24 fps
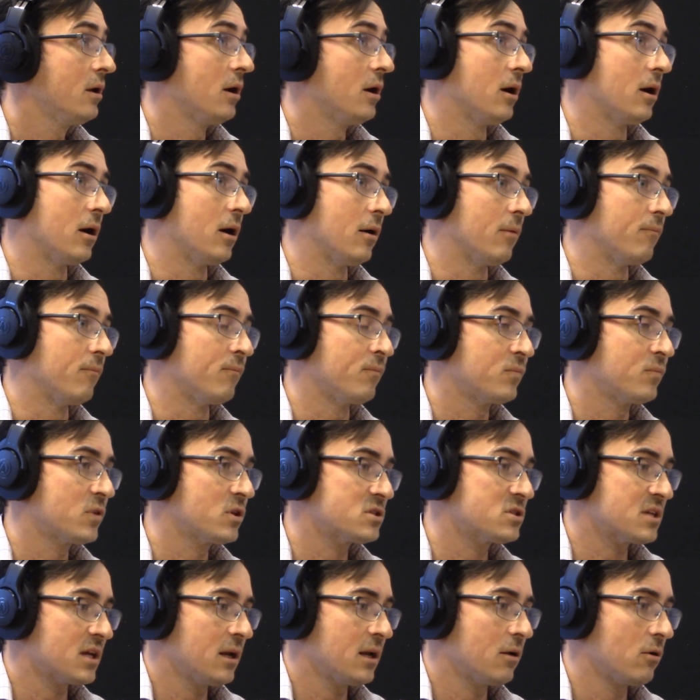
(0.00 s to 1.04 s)

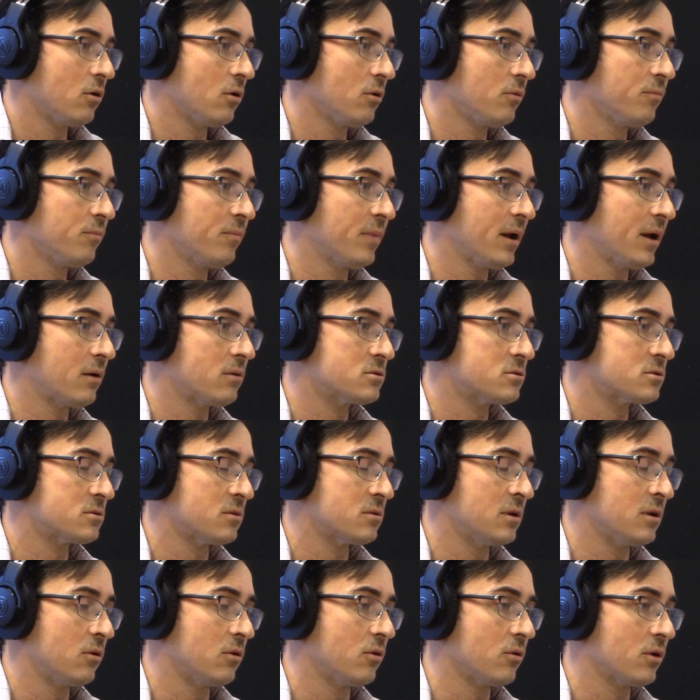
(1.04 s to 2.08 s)
Because again, it all matters.
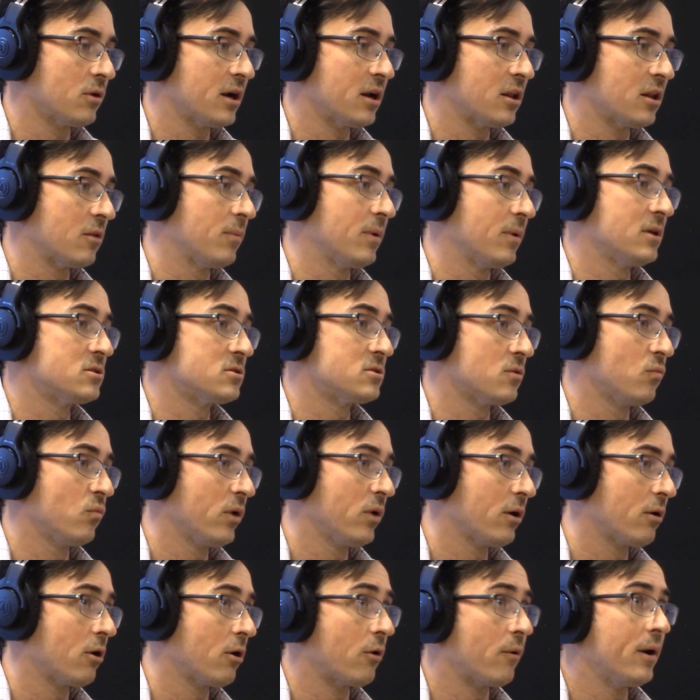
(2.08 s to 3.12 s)
It all kind of depends on
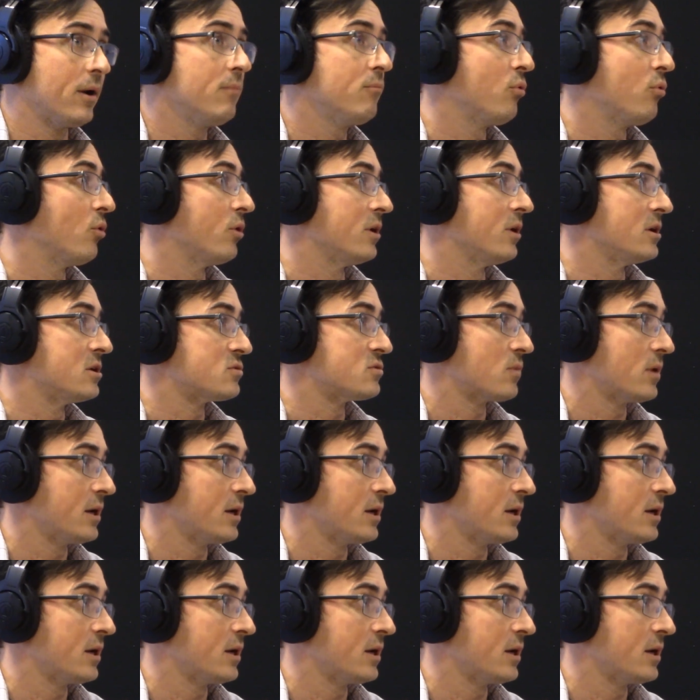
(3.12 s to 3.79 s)
where our endpoint is.